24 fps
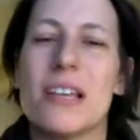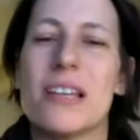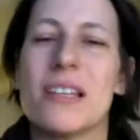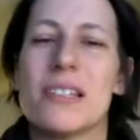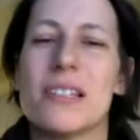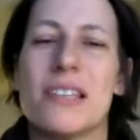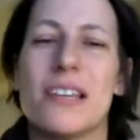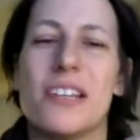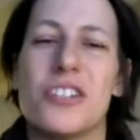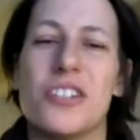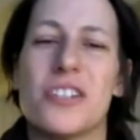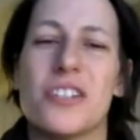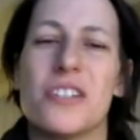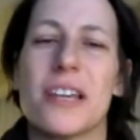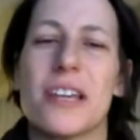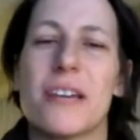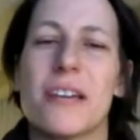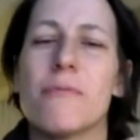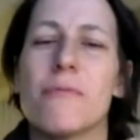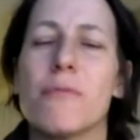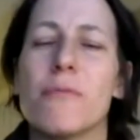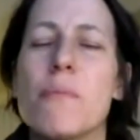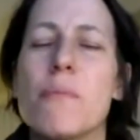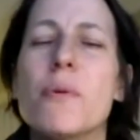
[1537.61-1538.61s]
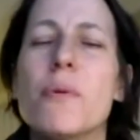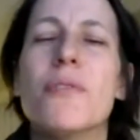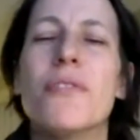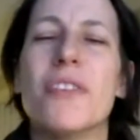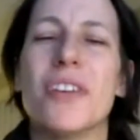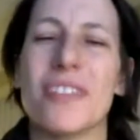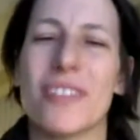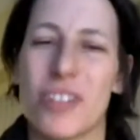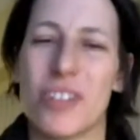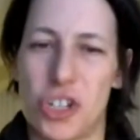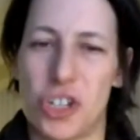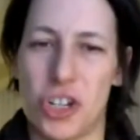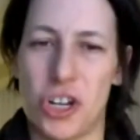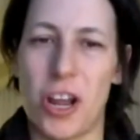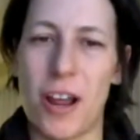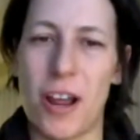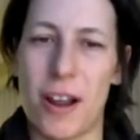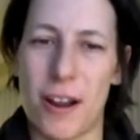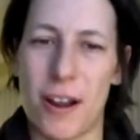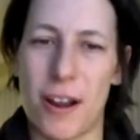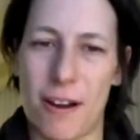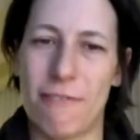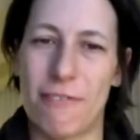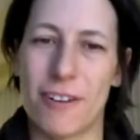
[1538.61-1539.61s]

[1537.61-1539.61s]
such as like removing the chair,